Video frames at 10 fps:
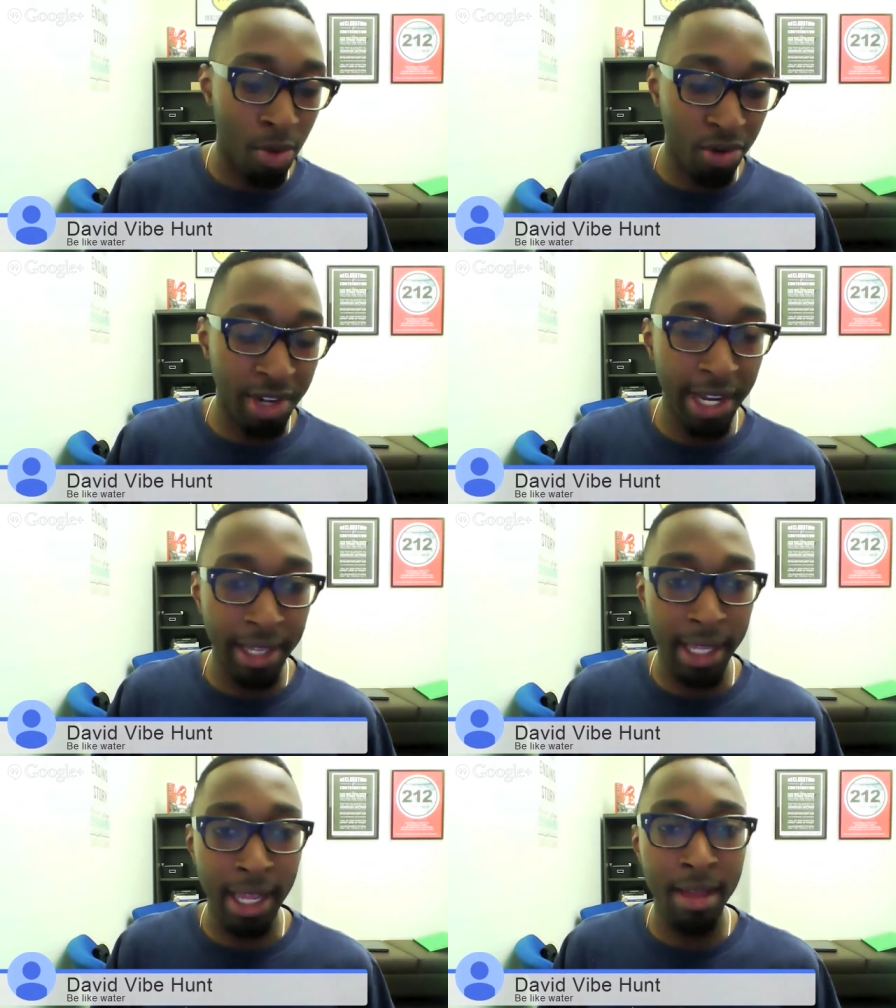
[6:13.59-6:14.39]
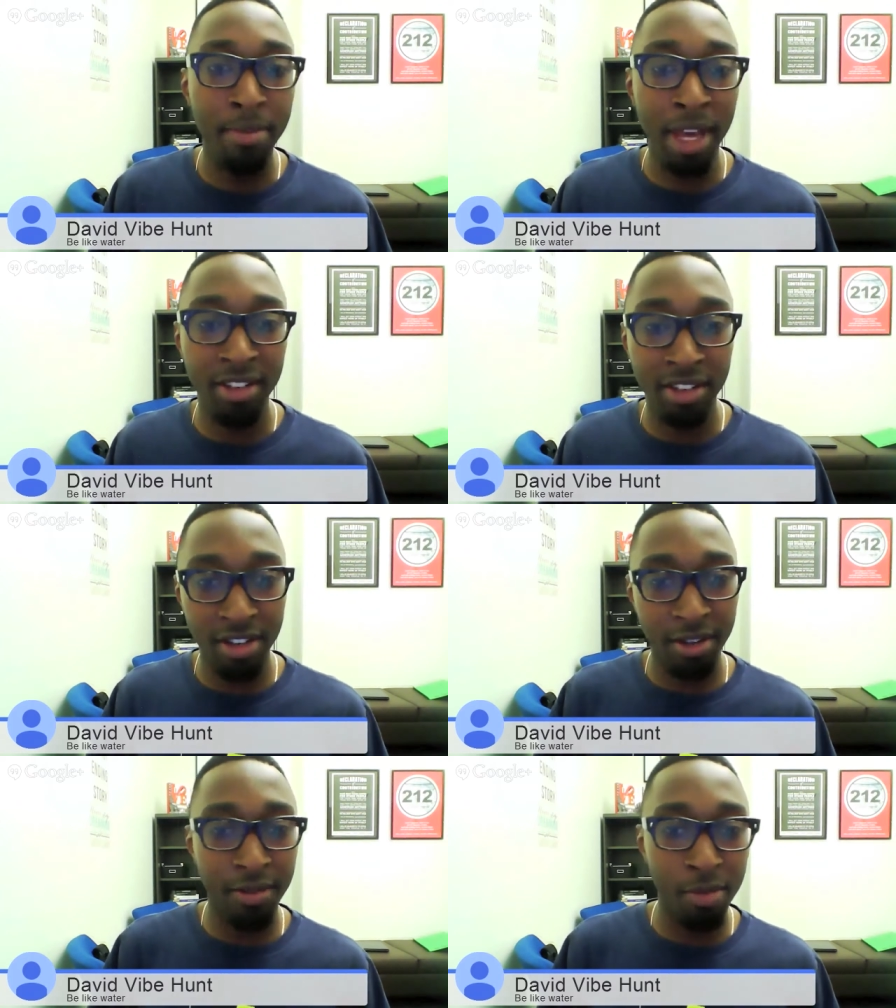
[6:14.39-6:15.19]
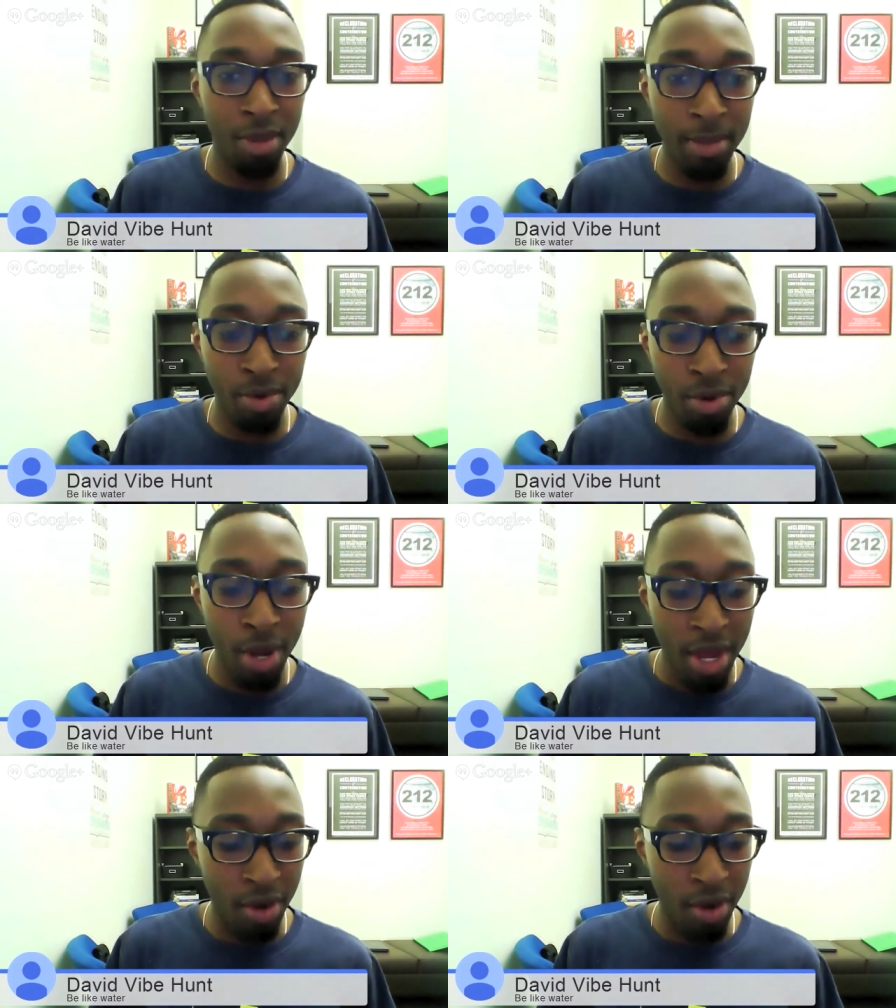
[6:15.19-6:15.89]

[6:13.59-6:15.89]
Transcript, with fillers: most likely get messages from people